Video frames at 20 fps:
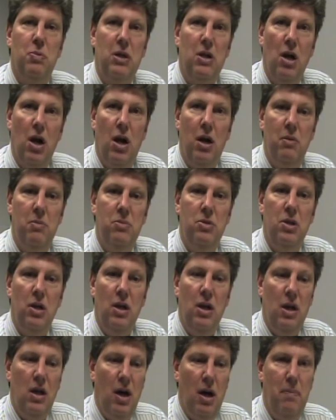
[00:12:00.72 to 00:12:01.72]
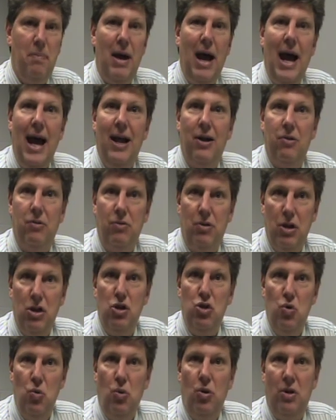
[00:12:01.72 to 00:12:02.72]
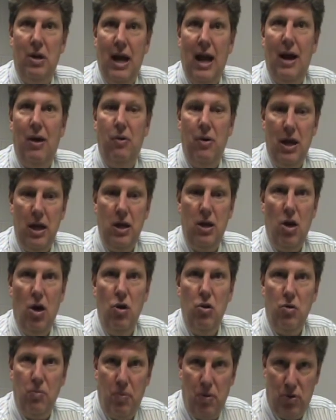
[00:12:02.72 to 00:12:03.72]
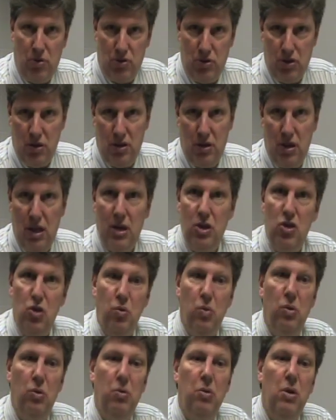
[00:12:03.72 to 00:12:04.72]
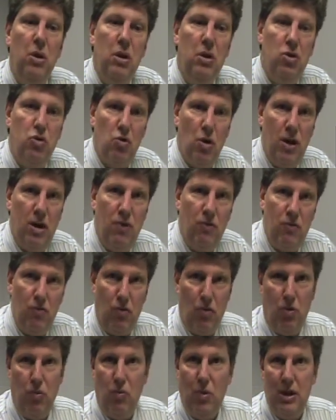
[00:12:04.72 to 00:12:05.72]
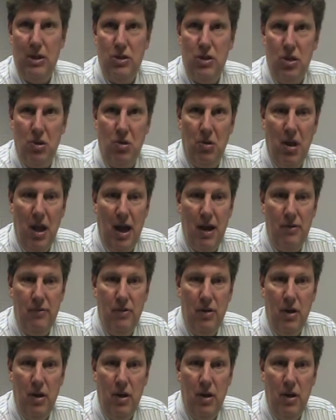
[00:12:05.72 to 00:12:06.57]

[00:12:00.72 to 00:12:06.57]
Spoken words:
becomes a pattern that you are now a Coke person and that you will drink it for the rest of your life.